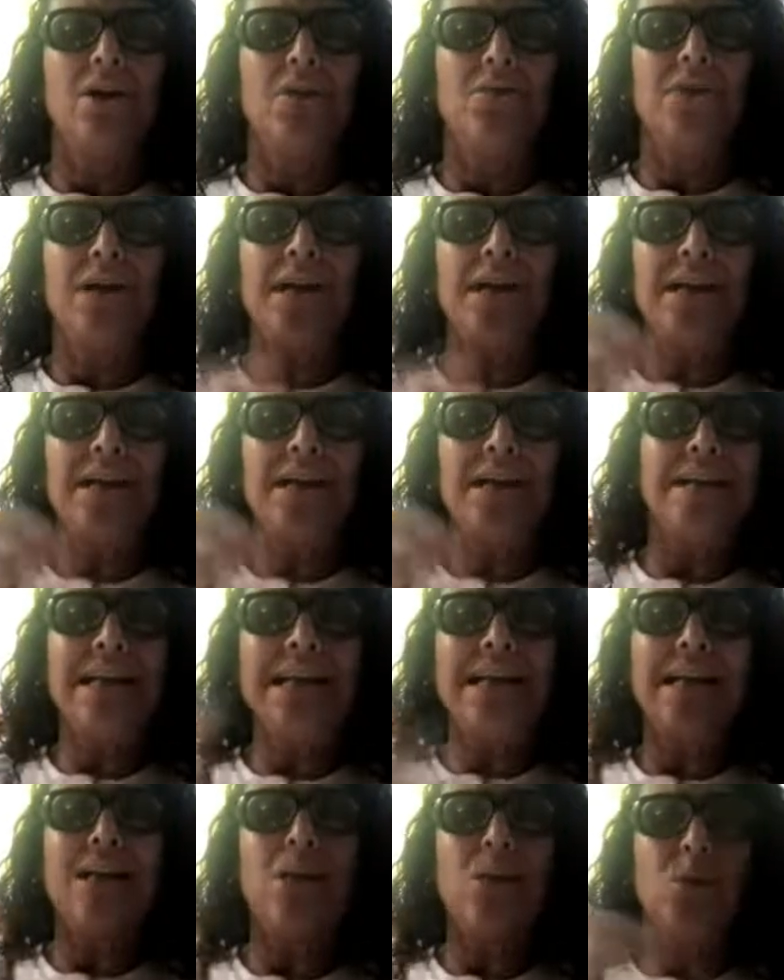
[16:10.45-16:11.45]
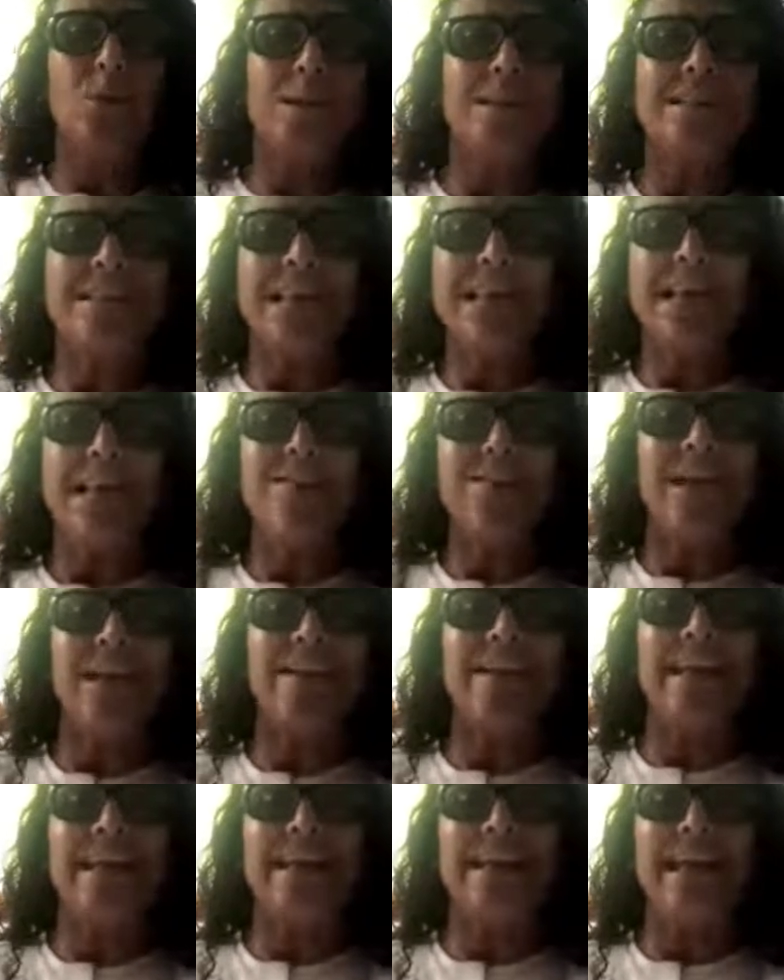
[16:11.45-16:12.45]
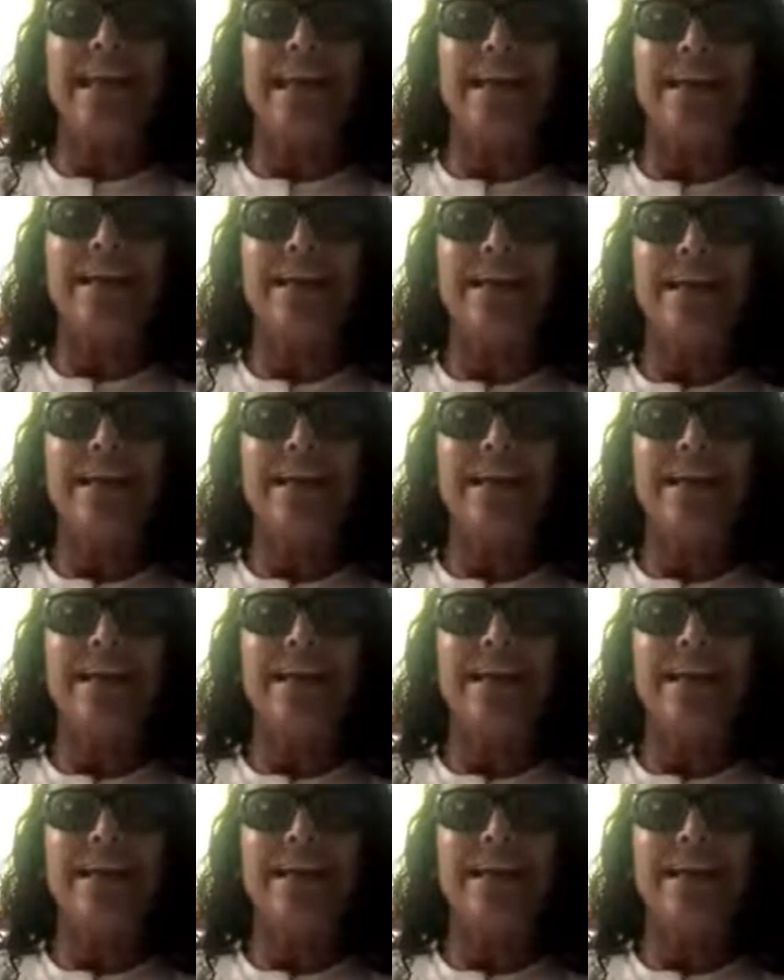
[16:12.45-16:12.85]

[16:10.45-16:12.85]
We're turning and twisting and we're thinking.